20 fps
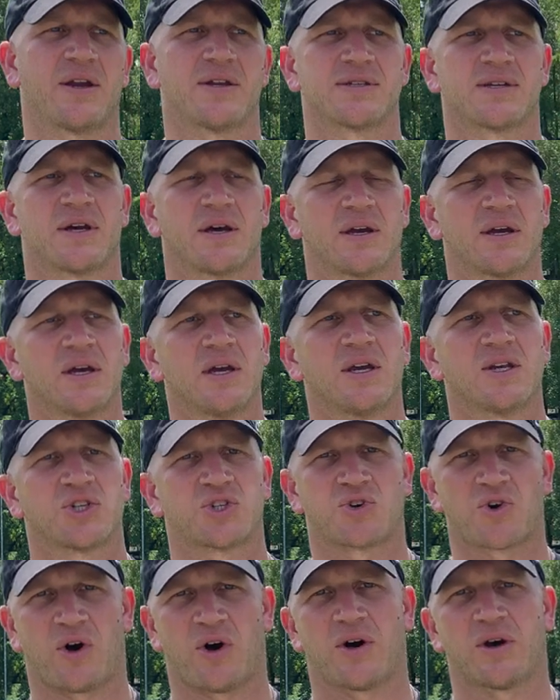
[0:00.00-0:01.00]
He's a
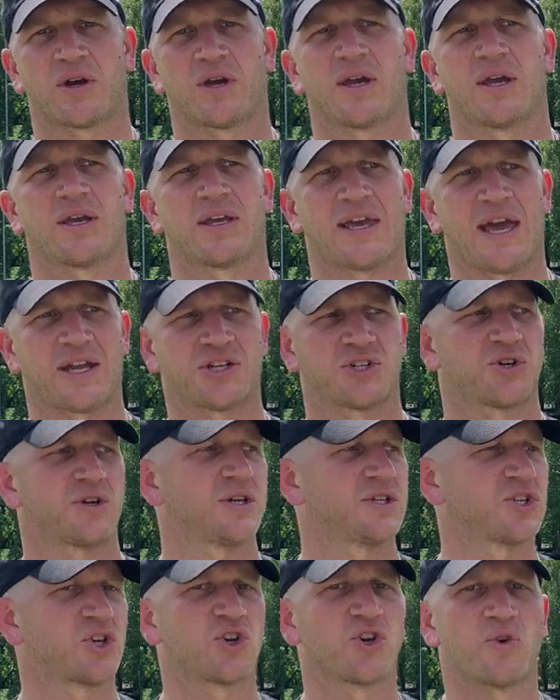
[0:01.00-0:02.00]
strong catcher.
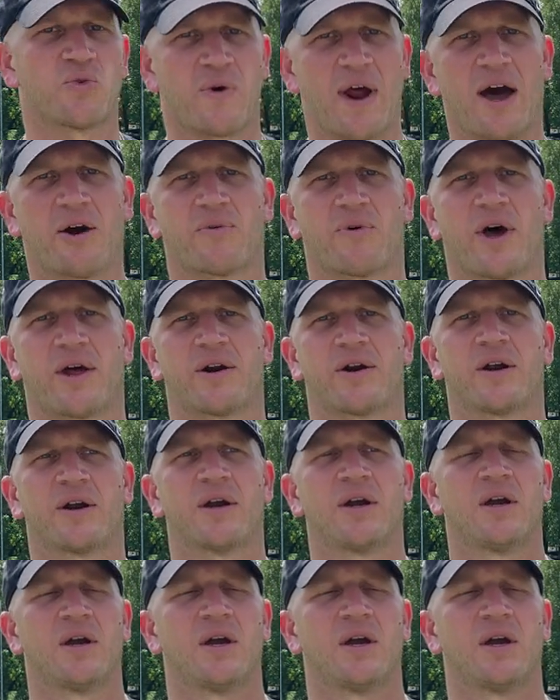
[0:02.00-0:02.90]
He's a good route runner.